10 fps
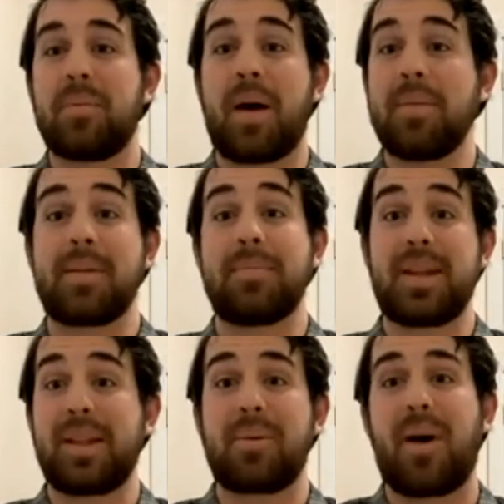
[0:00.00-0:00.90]
were probably
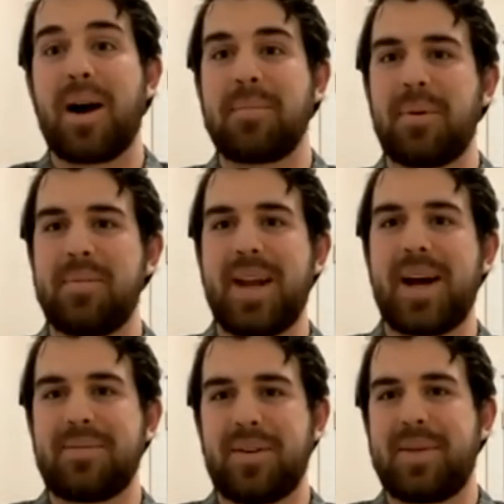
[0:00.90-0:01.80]
completely wrong but were made
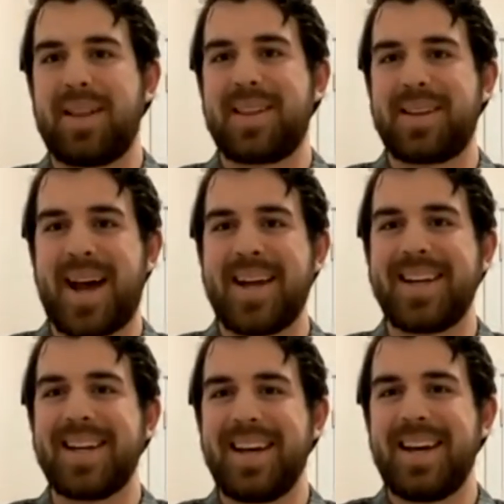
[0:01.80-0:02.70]
up for by the other 90.